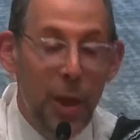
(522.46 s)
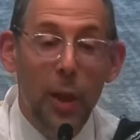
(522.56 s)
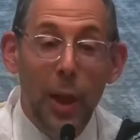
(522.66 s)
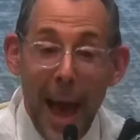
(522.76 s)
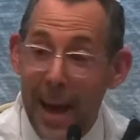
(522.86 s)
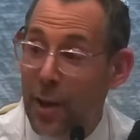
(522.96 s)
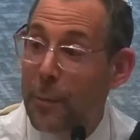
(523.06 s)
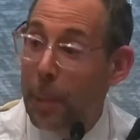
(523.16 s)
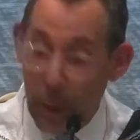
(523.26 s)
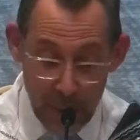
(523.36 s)
the lack
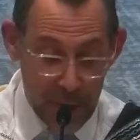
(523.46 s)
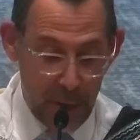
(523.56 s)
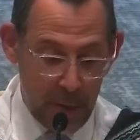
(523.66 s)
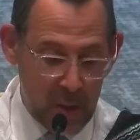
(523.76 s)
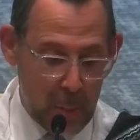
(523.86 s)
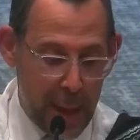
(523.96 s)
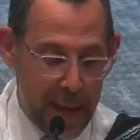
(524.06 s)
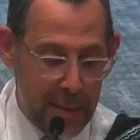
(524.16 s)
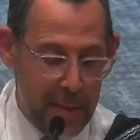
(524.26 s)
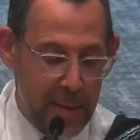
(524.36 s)
of personal
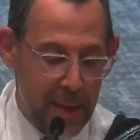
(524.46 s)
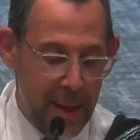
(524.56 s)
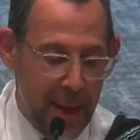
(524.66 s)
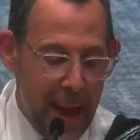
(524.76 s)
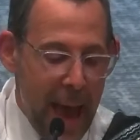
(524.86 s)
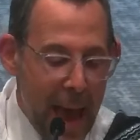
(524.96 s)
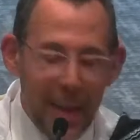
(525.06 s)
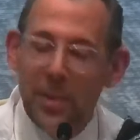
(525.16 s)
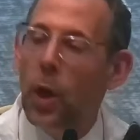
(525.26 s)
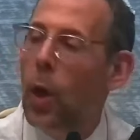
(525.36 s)
space,
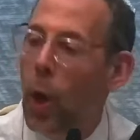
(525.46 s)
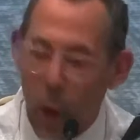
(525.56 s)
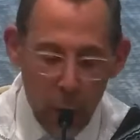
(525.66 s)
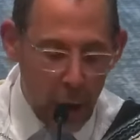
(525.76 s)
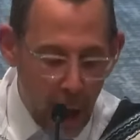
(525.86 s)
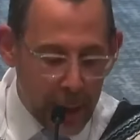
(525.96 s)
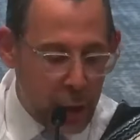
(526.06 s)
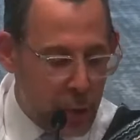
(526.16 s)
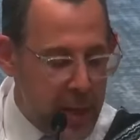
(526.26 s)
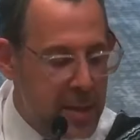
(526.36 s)
and that the whole
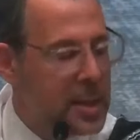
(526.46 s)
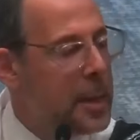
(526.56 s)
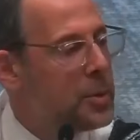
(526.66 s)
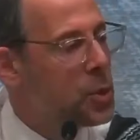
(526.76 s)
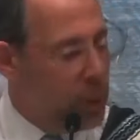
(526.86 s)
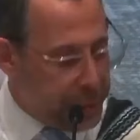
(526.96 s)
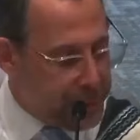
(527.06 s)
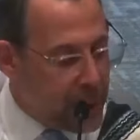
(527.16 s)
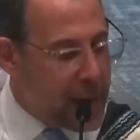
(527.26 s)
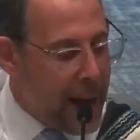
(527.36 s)
country seems to have
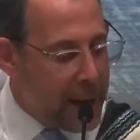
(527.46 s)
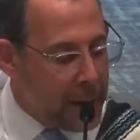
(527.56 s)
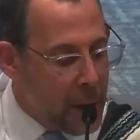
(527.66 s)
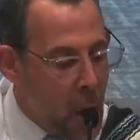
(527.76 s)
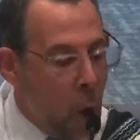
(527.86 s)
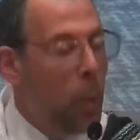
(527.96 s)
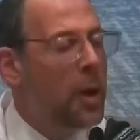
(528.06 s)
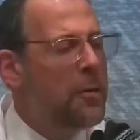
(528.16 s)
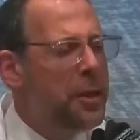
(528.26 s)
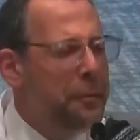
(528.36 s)
forgotten
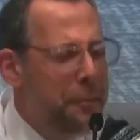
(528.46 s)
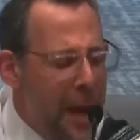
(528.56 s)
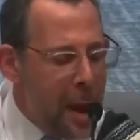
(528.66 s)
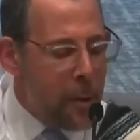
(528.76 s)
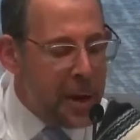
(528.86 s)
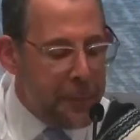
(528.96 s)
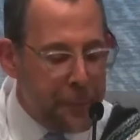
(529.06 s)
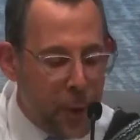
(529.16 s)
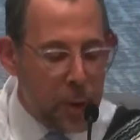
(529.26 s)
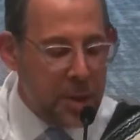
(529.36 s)
one of the very
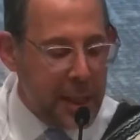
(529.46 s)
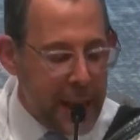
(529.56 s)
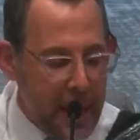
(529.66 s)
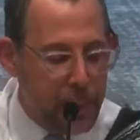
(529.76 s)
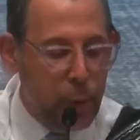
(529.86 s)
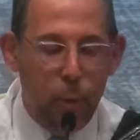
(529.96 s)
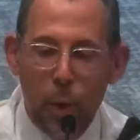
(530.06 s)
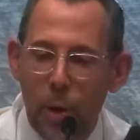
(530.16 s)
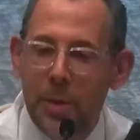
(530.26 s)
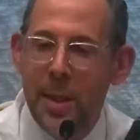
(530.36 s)
first Hebrew
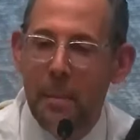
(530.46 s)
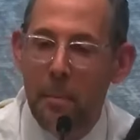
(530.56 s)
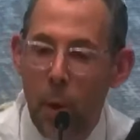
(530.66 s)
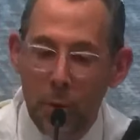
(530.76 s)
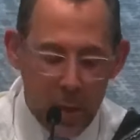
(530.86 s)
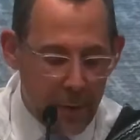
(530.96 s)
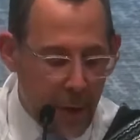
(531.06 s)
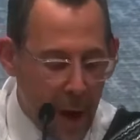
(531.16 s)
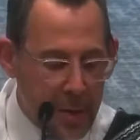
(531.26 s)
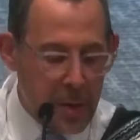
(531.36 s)
words that most
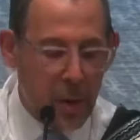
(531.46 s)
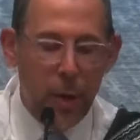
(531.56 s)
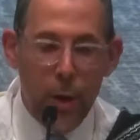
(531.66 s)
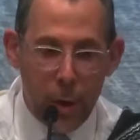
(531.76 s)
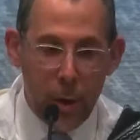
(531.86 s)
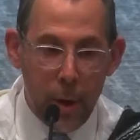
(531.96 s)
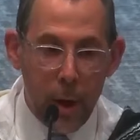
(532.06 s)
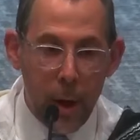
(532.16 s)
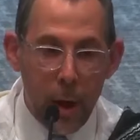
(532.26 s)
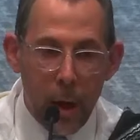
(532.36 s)
of us
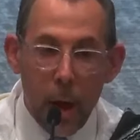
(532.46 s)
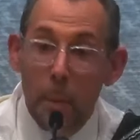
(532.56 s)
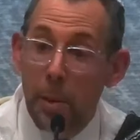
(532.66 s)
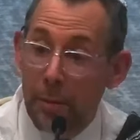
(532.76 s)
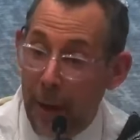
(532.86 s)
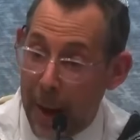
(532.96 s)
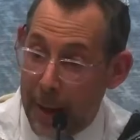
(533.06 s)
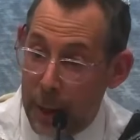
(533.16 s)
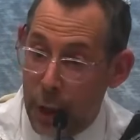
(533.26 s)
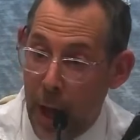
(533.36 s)
learn,
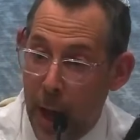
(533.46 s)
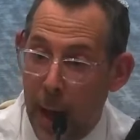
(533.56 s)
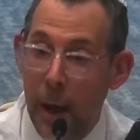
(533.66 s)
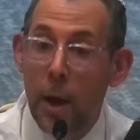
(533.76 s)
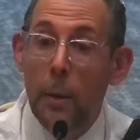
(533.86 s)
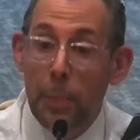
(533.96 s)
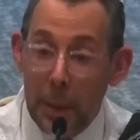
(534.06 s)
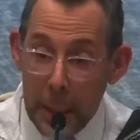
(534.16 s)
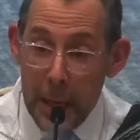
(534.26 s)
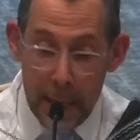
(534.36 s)
bevakasha,
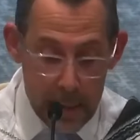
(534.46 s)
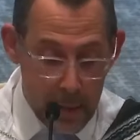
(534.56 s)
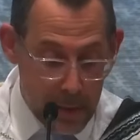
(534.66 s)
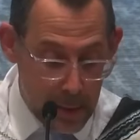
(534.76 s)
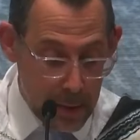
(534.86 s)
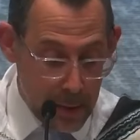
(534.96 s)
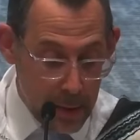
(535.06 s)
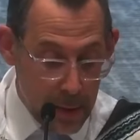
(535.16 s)
please.